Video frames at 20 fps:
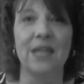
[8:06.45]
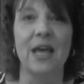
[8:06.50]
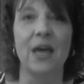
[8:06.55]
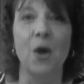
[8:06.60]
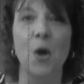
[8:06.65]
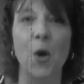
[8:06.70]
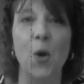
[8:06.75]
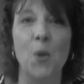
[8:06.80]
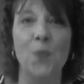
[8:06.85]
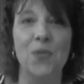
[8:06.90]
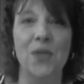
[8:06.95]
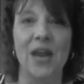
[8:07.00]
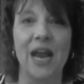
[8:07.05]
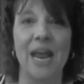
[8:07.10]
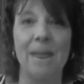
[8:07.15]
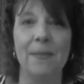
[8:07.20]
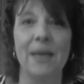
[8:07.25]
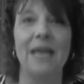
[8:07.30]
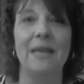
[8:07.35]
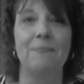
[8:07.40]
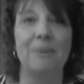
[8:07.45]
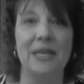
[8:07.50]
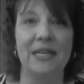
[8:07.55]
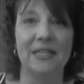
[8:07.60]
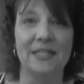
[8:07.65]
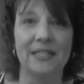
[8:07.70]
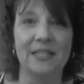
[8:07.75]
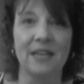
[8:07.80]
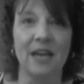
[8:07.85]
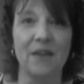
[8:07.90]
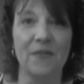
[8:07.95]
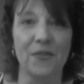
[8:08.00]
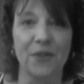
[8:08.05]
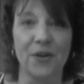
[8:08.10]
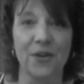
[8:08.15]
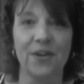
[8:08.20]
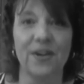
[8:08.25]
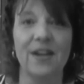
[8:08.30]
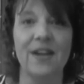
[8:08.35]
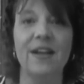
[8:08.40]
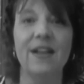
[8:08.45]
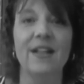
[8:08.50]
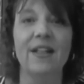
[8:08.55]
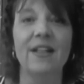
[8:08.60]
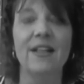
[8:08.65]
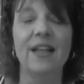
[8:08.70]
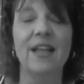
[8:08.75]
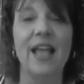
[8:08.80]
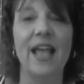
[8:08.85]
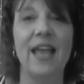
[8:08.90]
that hope that I might be discovered. Mm-hmm.